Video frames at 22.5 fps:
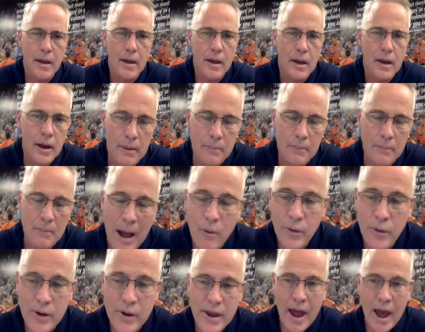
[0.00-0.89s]
I
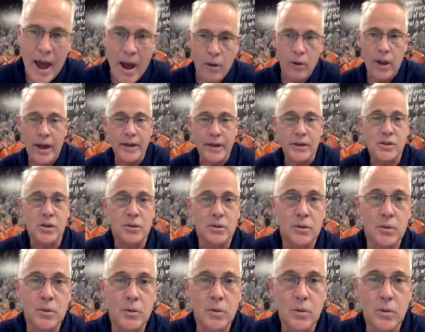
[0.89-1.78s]
would now like
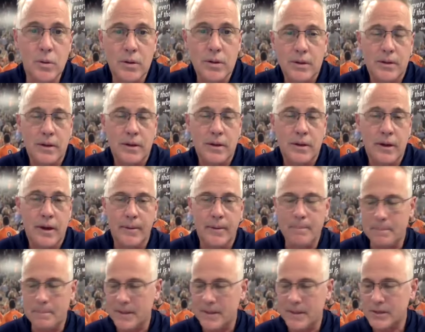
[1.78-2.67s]
to
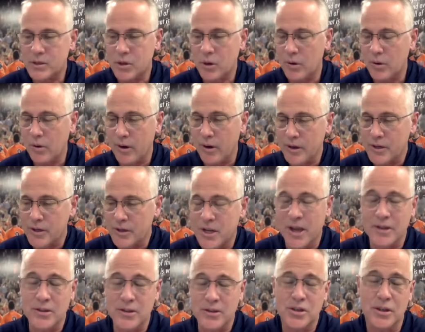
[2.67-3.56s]
turn our
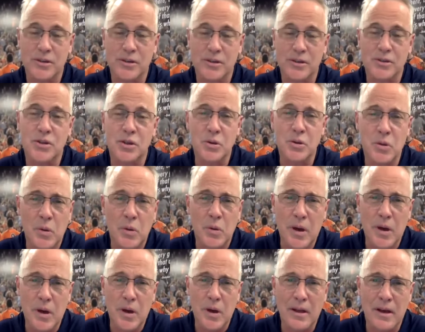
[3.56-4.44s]
attention to
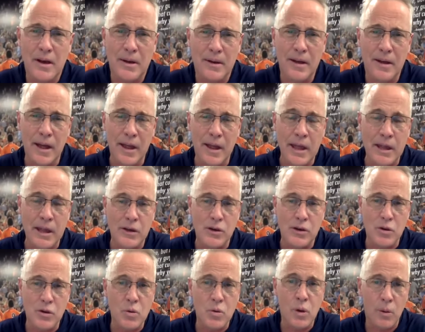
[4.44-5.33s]
a
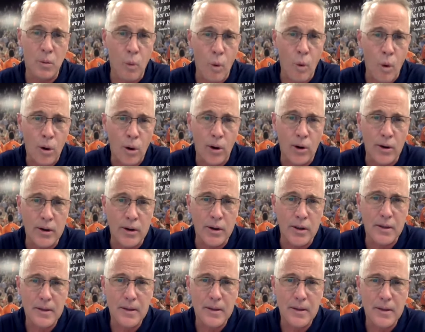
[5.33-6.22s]
new
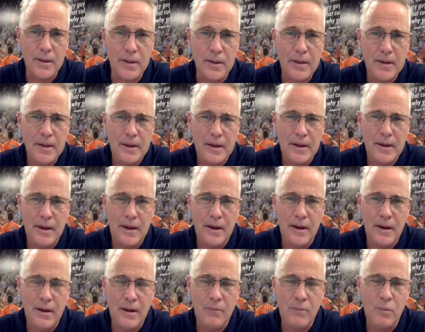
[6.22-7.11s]
award.
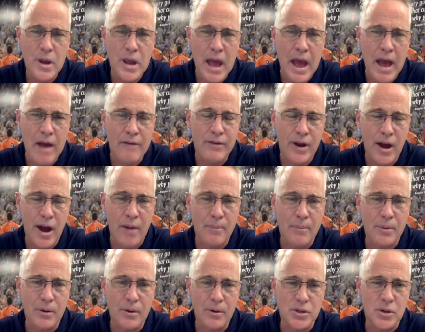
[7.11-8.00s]
We have an
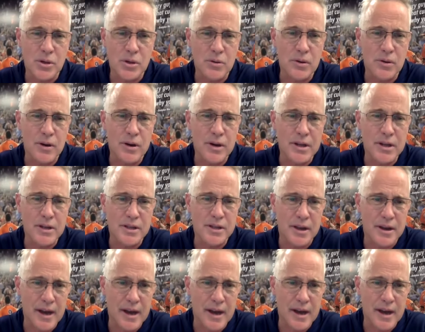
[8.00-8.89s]
opportunity
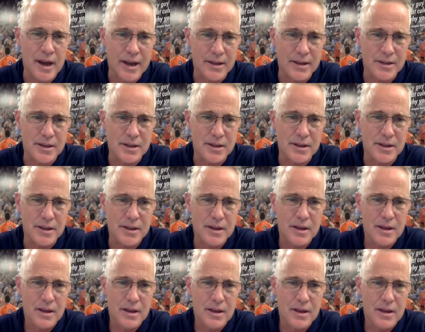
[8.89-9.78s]
tonight
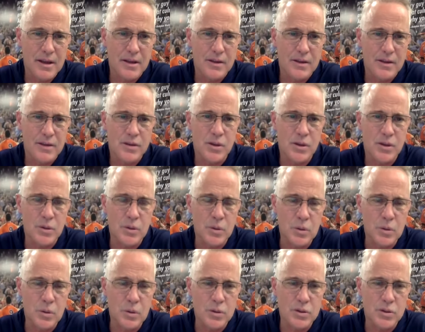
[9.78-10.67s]

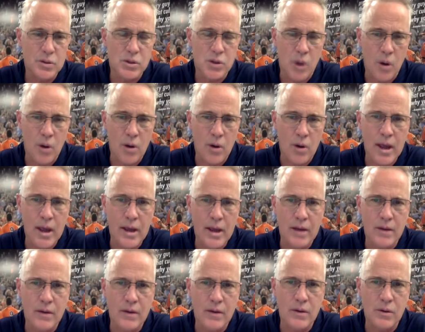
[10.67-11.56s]
to start
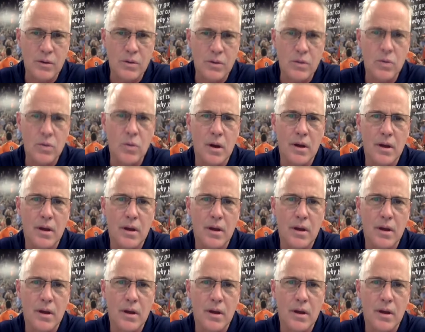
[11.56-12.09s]
a new